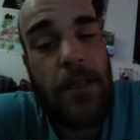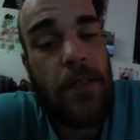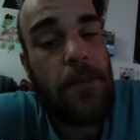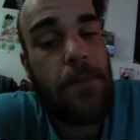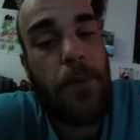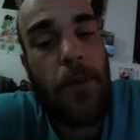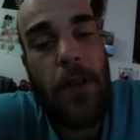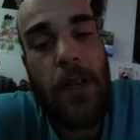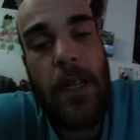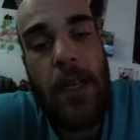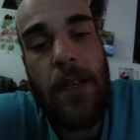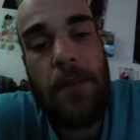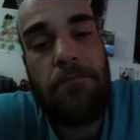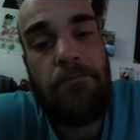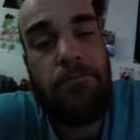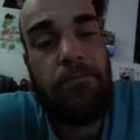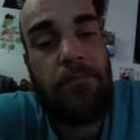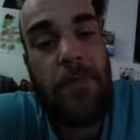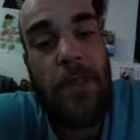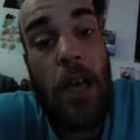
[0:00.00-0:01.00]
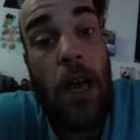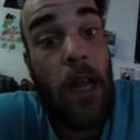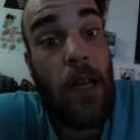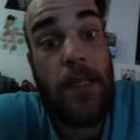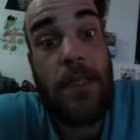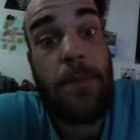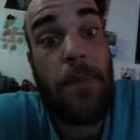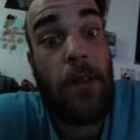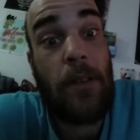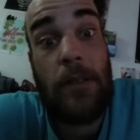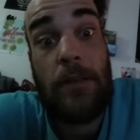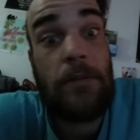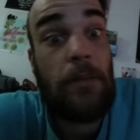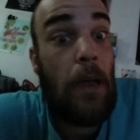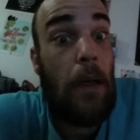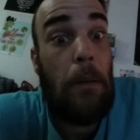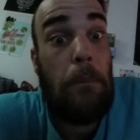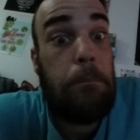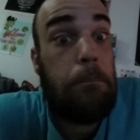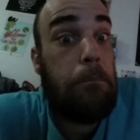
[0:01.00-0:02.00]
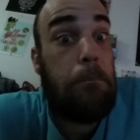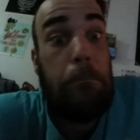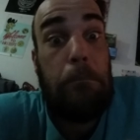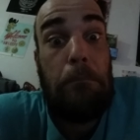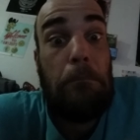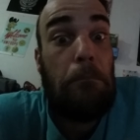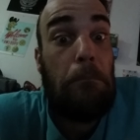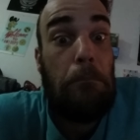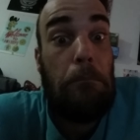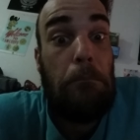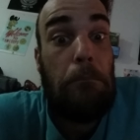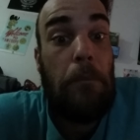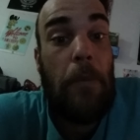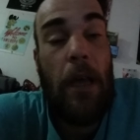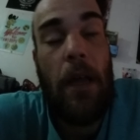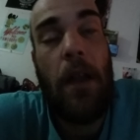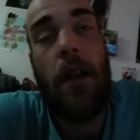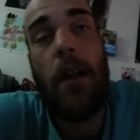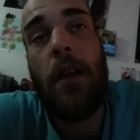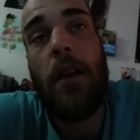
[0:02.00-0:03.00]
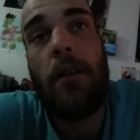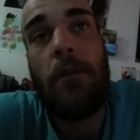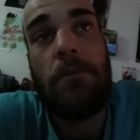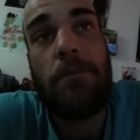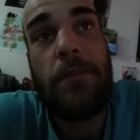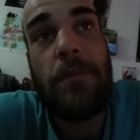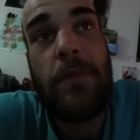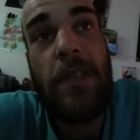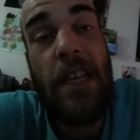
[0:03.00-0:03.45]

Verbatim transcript: He's pretty honest about this. I don't know.